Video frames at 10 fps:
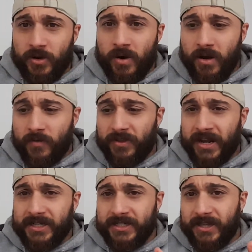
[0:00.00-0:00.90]
So over the
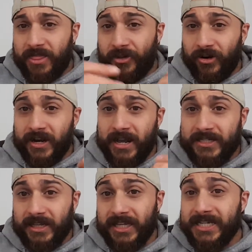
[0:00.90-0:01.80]
next 30
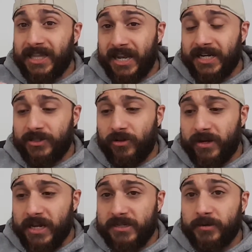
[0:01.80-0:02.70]
days, at least the next 30 days,